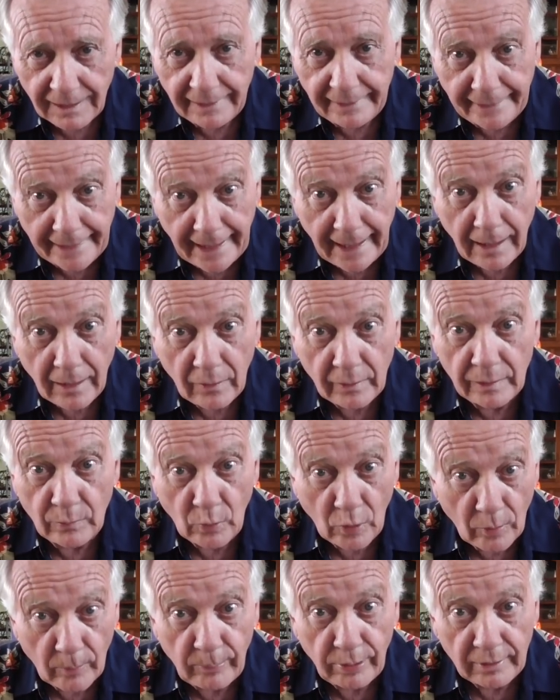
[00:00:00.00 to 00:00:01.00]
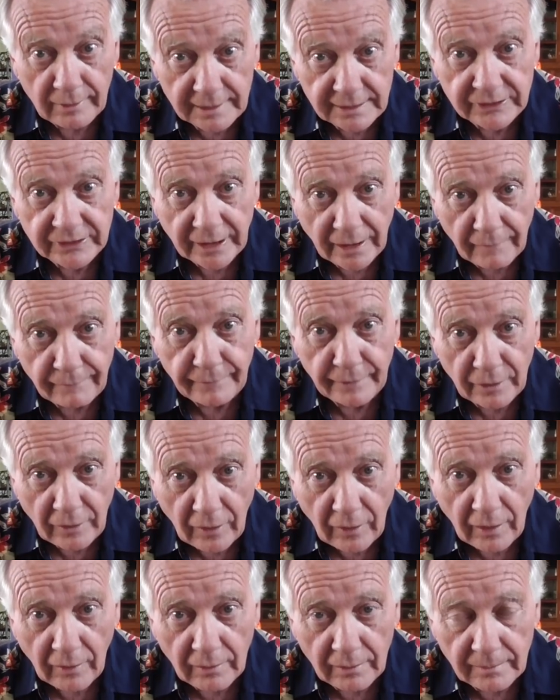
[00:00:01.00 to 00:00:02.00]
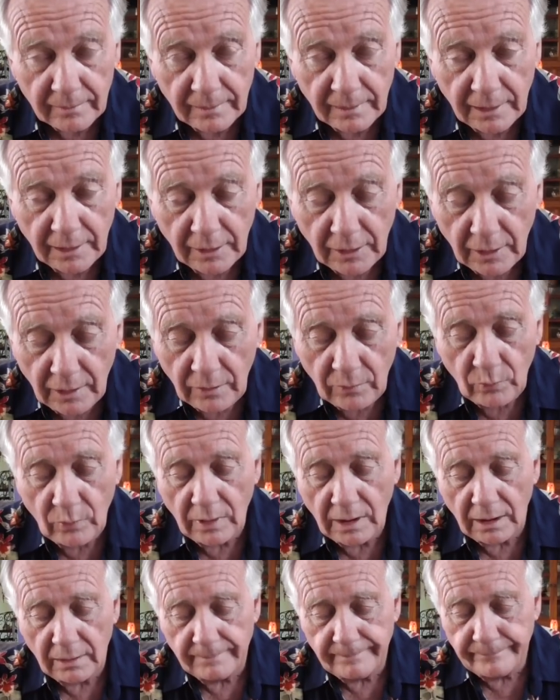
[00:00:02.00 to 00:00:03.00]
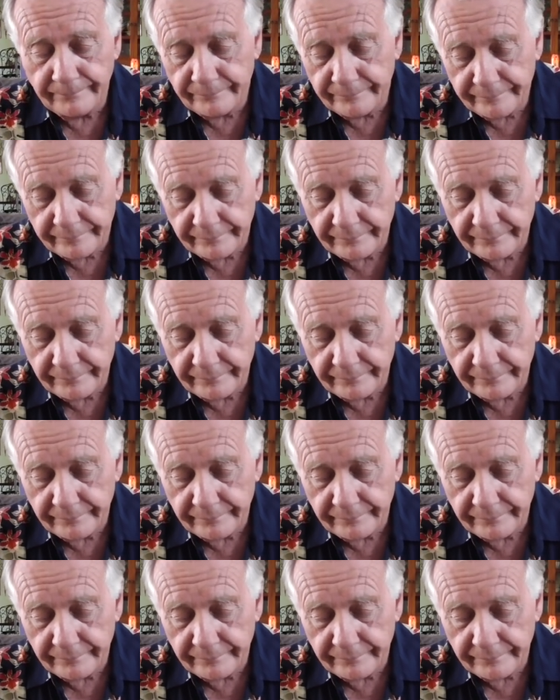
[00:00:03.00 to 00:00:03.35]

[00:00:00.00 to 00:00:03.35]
Now it won't pull itself at all. Well,